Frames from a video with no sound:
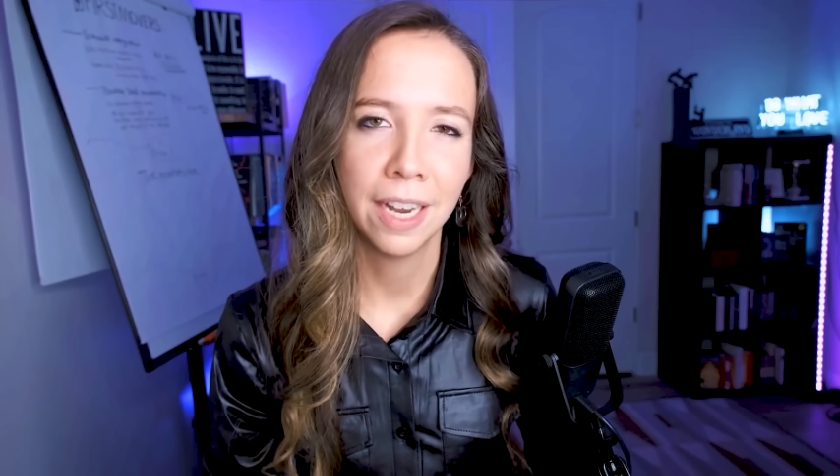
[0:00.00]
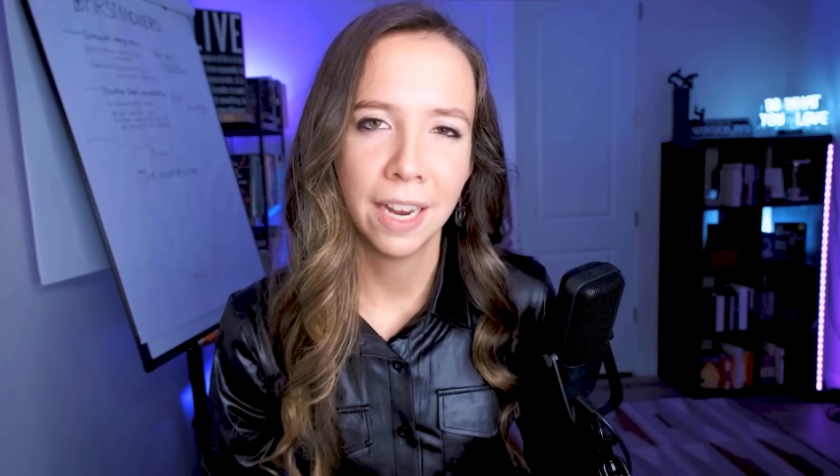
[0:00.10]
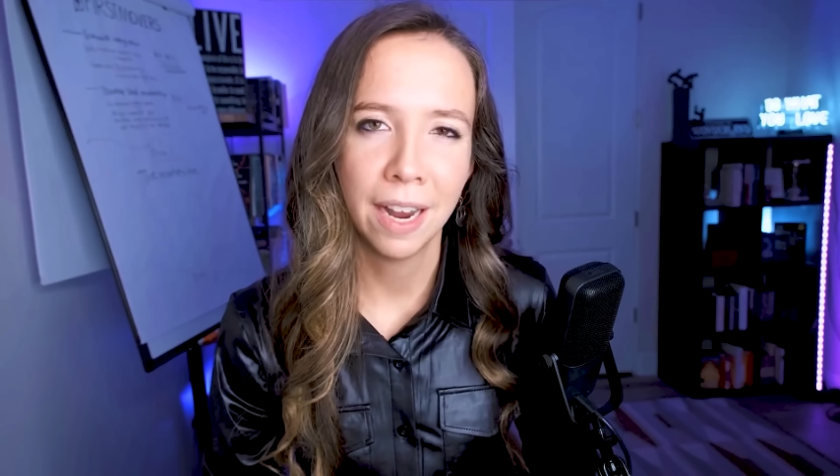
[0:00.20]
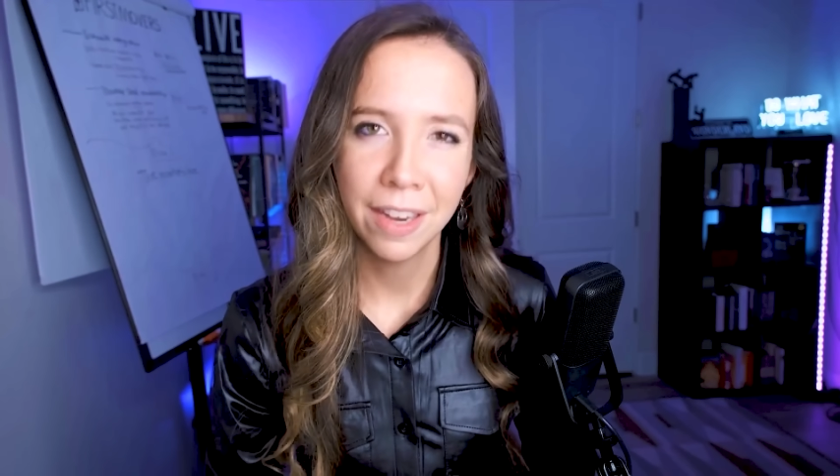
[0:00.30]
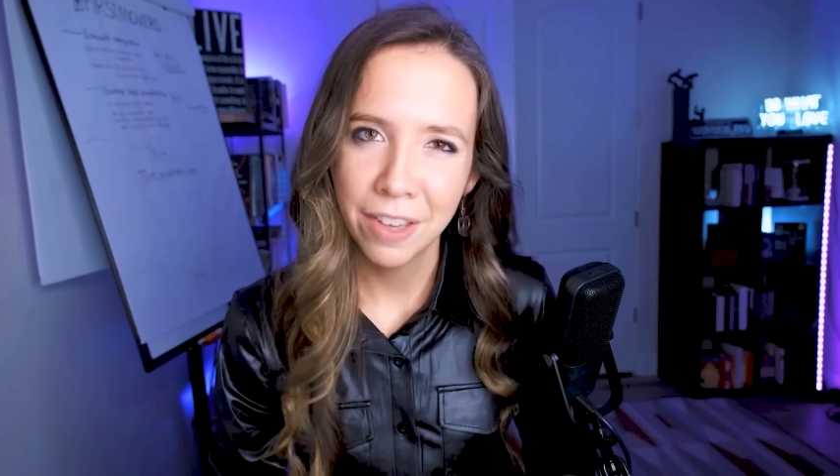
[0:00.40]

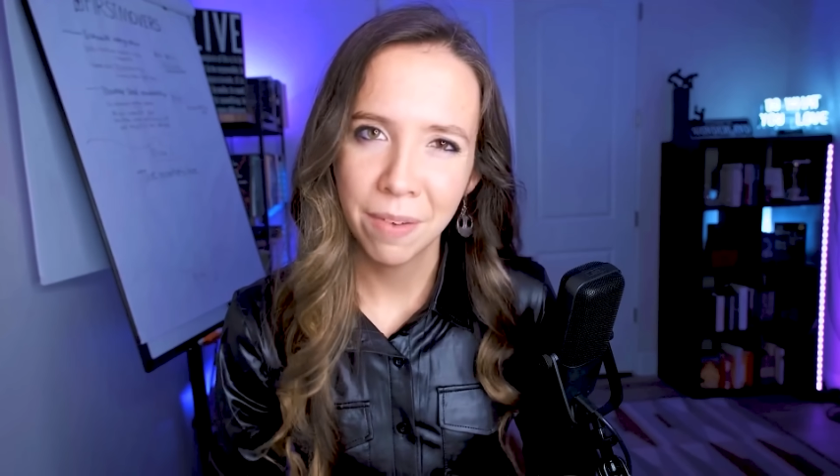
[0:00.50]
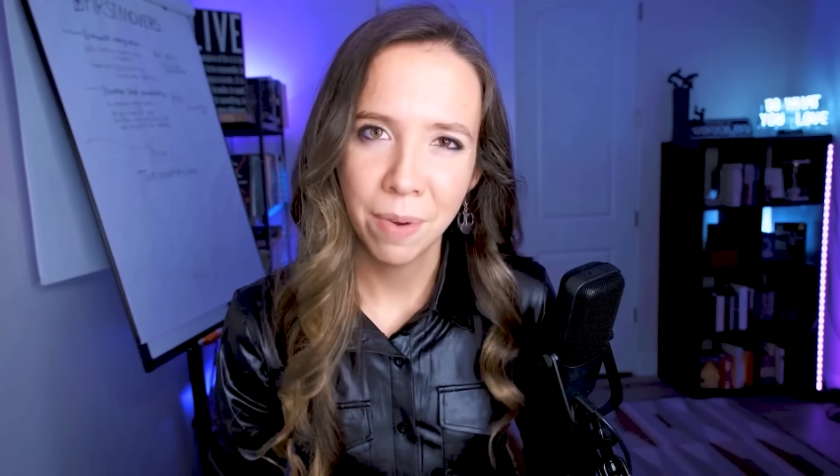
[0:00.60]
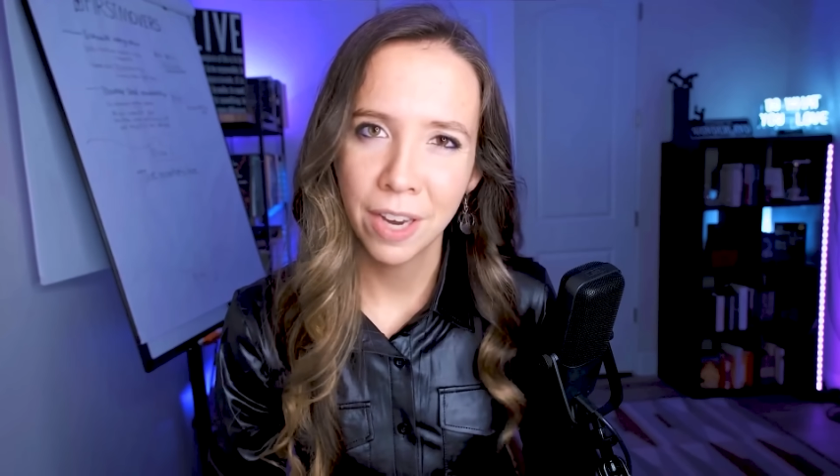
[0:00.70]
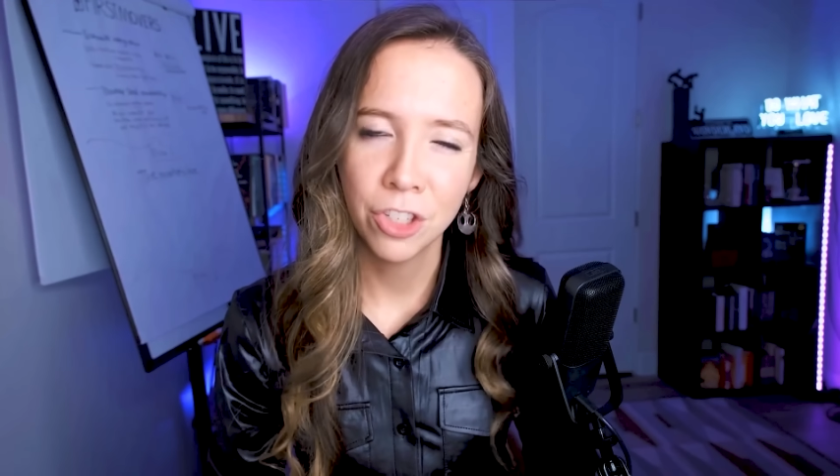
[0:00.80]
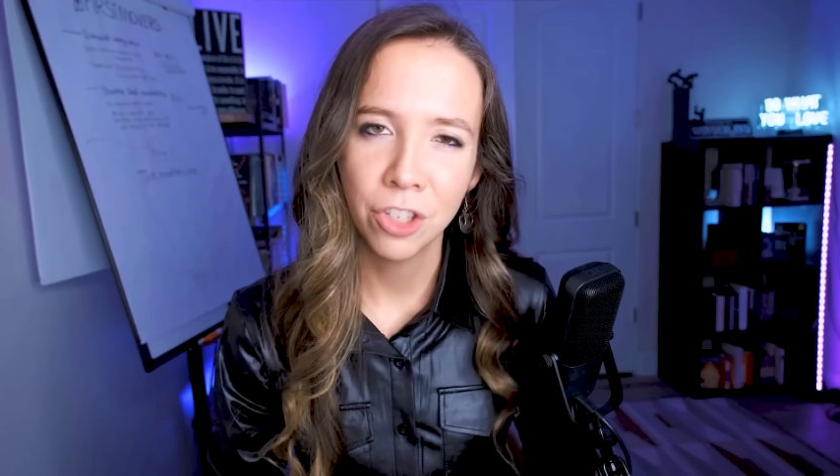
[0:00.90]
AI
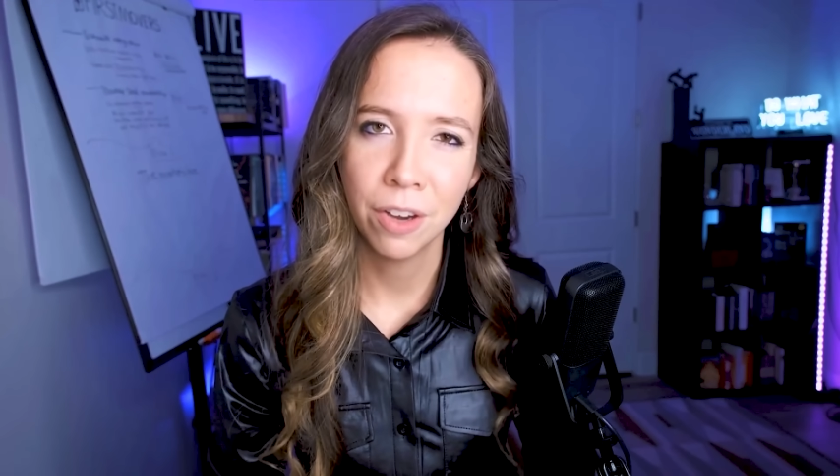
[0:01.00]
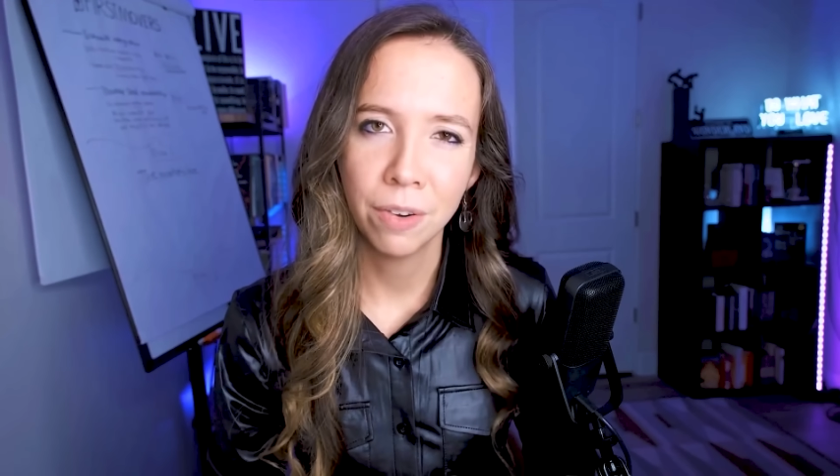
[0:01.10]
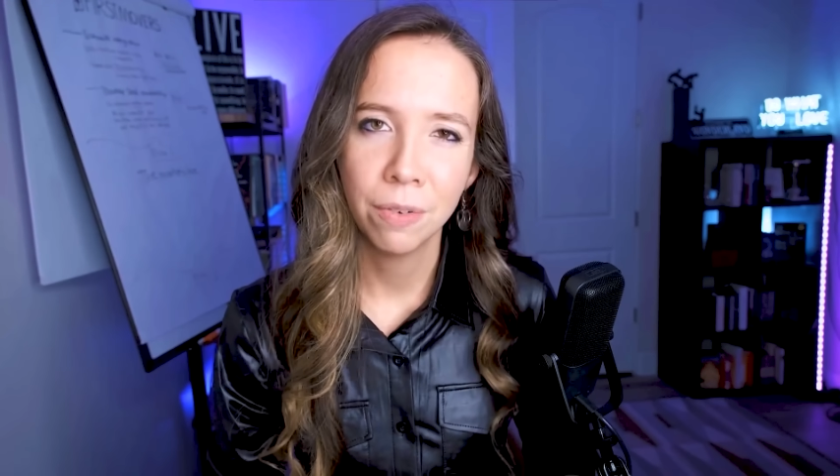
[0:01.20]
Deep Agent.